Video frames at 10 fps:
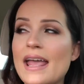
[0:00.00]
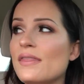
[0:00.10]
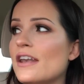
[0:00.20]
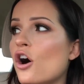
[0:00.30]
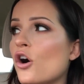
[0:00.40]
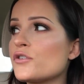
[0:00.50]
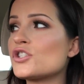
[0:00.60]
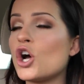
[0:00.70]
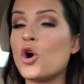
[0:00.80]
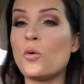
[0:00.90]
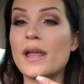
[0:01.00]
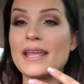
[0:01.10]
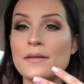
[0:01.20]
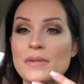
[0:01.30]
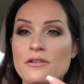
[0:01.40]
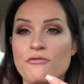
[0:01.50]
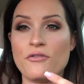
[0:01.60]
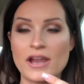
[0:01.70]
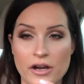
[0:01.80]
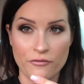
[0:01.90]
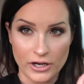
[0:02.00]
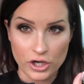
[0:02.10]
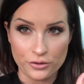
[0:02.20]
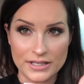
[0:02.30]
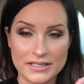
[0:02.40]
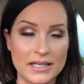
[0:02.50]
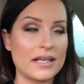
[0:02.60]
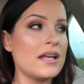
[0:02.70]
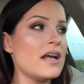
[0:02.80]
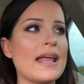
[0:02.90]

and then also it can be very, very creasy.